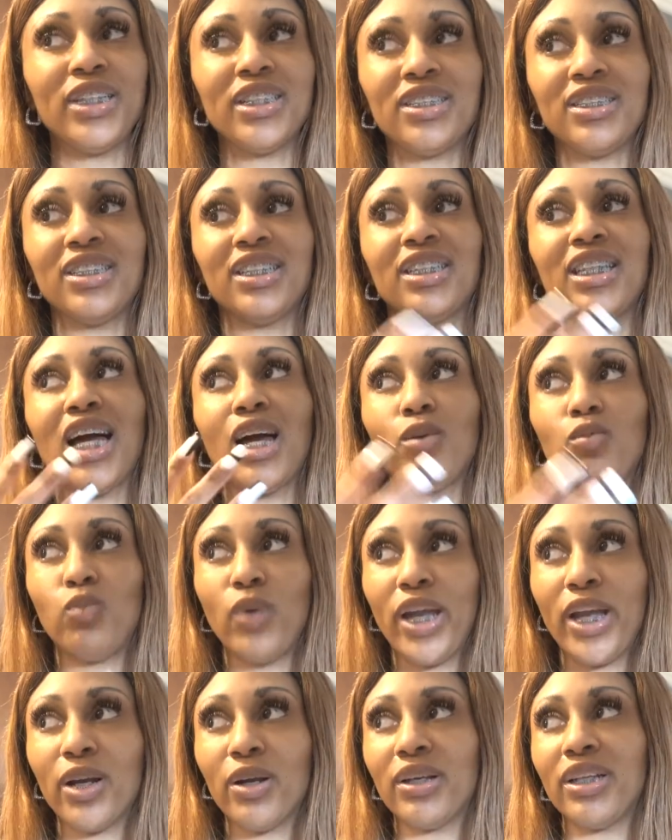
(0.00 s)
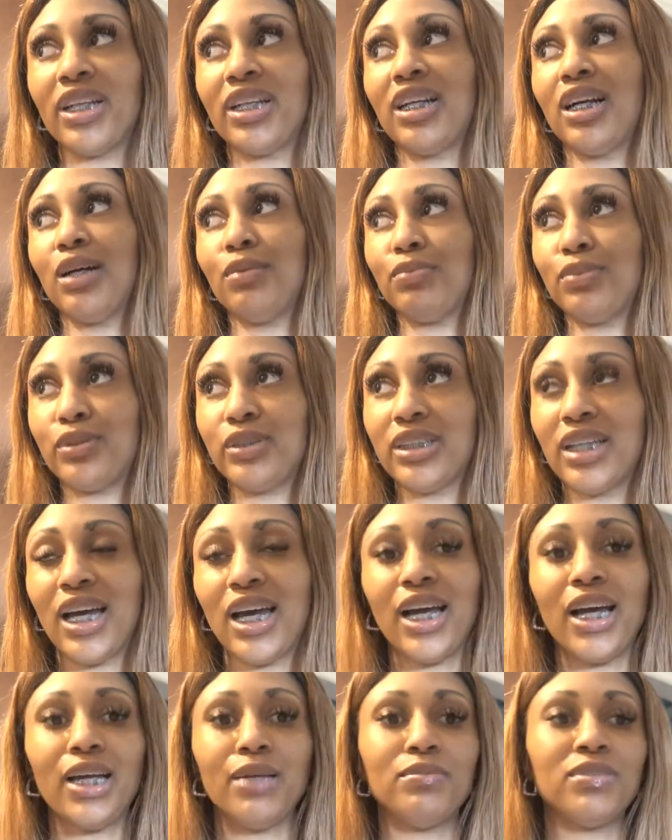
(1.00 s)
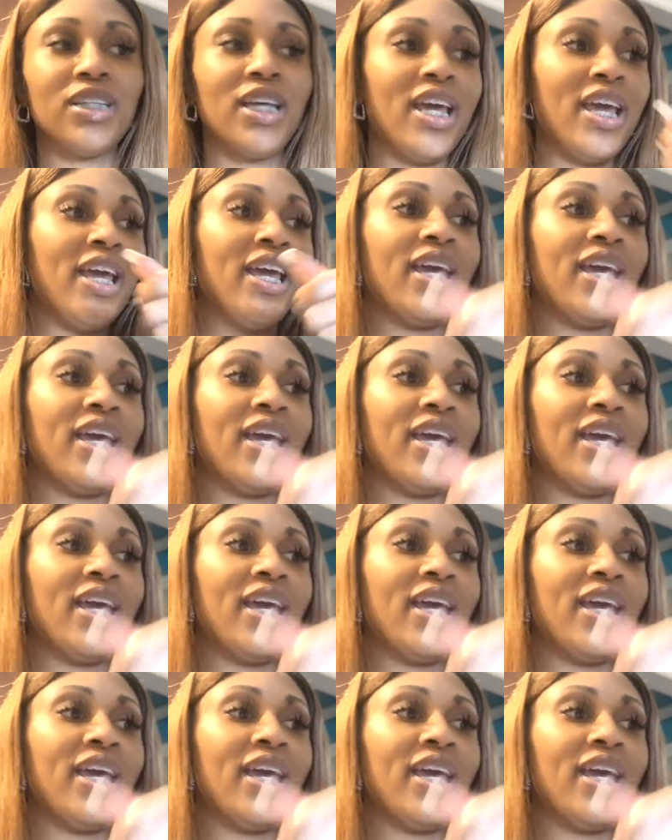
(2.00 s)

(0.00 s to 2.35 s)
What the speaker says: until I wear it a couple times